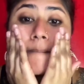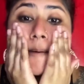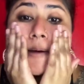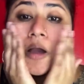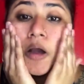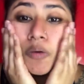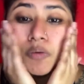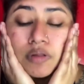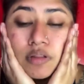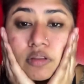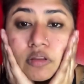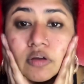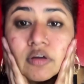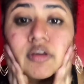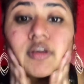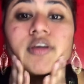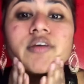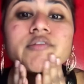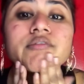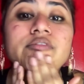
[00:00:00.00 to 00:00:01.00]
I was
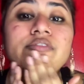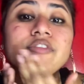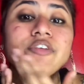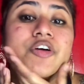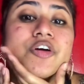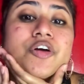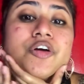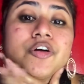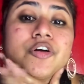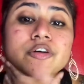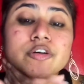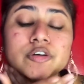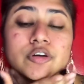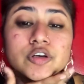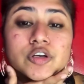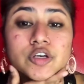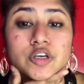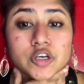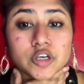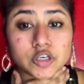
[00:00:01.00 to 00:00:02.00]
looking for
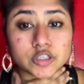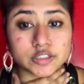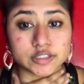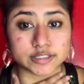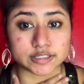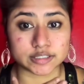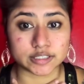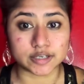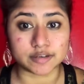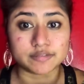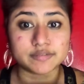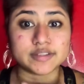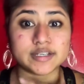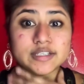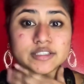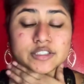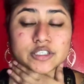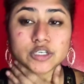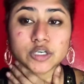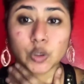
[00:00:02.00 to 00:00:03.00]
good stuff that's
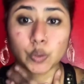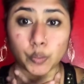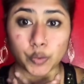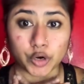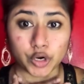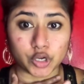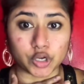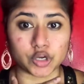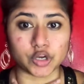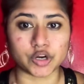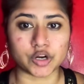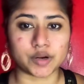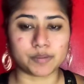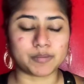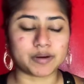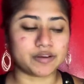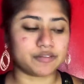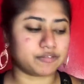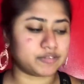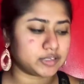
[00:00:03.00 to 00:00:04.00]
gonna work good on my
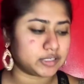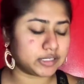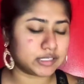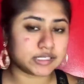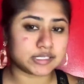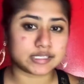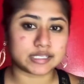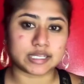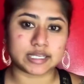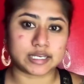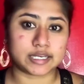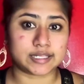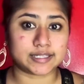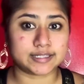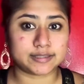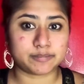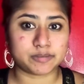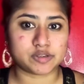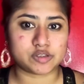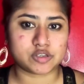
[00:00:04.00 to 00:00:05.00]
face, like
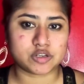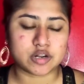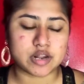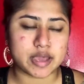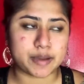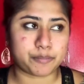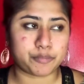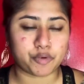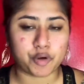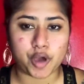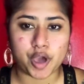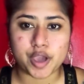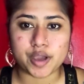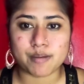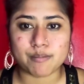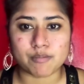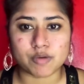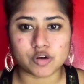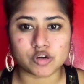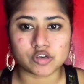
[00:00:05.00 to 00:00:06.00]
especially like
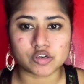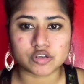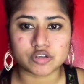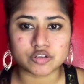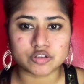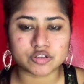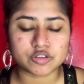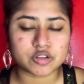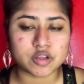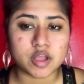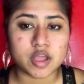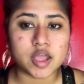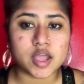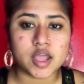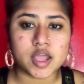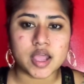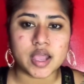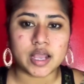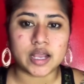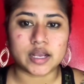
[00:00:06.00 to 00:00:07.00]
primers
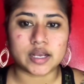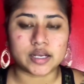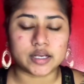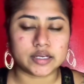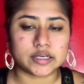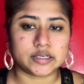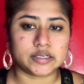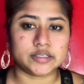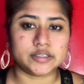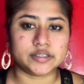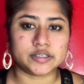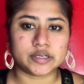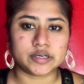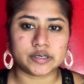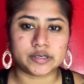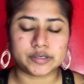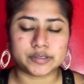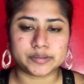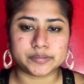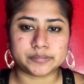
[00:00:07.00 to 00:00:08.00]
and
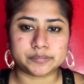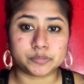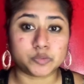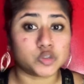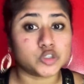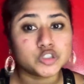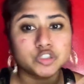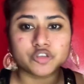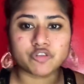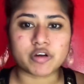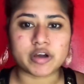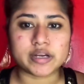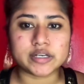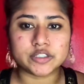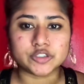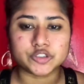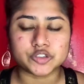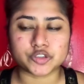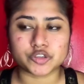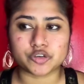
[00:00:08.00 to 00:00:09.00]

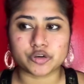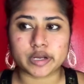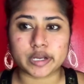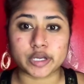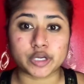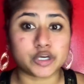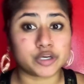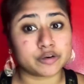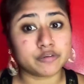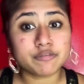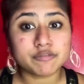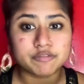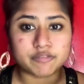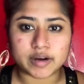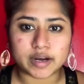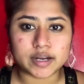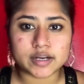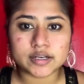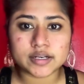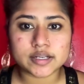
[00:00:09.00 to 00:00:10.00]
moisturizer. I couldn't
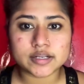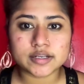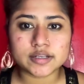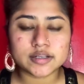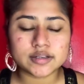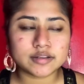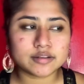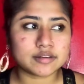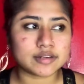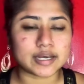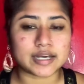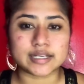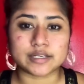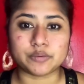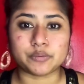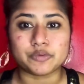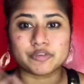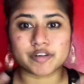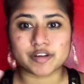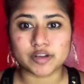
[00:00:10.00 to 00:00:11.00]
find any that
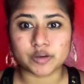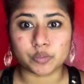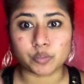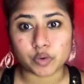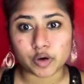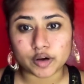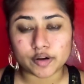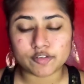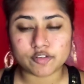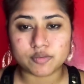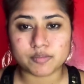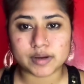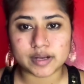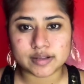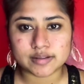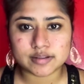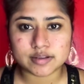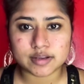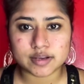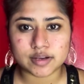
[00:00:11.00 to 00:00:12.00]
really works my
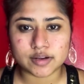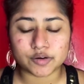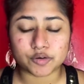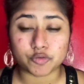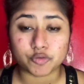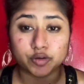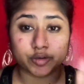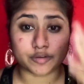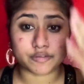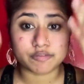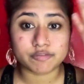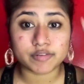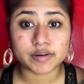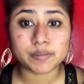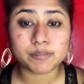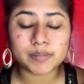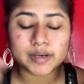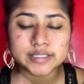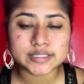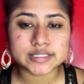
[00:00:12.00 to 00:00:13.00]
skin or really fit
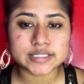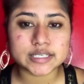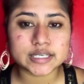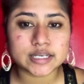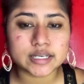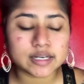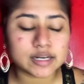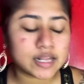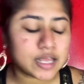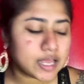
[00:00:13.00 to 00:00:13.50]
my skin,